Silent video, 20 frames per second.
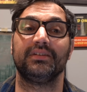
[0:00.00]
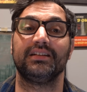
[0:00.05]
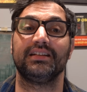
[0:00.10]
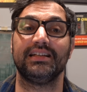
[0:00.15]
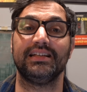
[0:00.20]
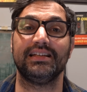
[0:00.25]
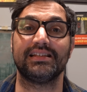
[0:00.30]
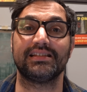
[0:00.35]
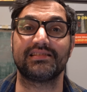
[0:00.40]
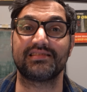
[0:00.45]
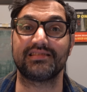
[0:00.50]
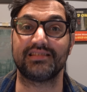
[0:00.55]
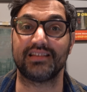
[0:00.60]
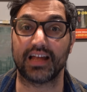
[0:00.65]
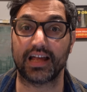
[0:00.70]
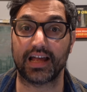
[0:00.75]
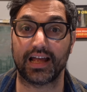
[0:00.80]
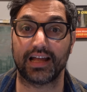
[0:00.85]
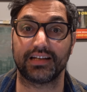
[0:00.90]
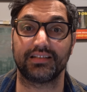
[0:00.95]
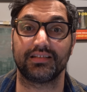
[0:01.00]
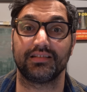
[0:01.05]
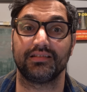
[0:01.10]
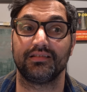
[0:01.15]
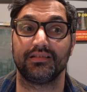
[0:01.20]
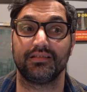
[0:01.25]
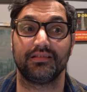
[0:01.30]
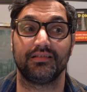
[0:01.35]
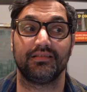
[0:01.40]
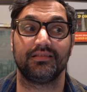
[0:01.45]
is that
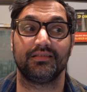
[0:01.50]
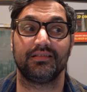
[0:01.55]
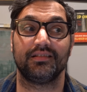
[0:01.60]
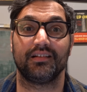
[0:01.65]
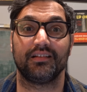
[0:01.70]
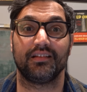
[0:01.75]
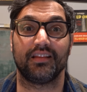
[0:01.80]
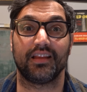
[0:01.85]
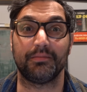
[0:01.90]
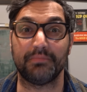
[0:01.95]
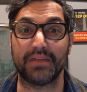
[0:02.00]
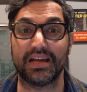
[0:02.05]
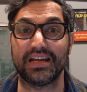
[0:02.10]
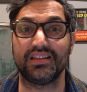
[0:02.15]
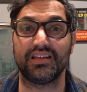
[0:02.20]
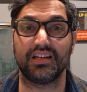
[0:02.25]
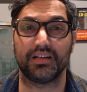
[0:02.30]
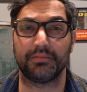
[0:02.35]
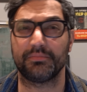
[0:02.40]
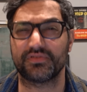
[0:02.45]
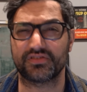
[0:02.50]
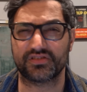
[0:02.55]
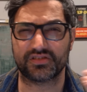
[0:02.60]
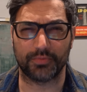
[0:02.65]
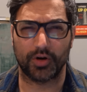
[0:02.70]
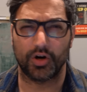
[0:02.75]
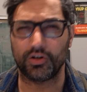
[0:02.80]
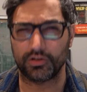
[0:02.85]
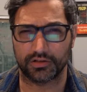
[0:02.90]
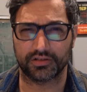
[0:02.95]
they made them
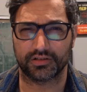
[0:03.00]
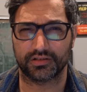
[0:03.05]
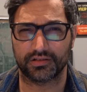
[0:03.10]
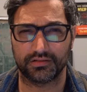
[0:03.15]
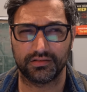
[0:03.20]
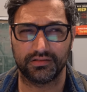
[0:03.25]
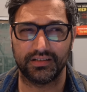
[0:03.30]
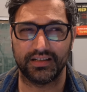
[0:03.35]
smaller.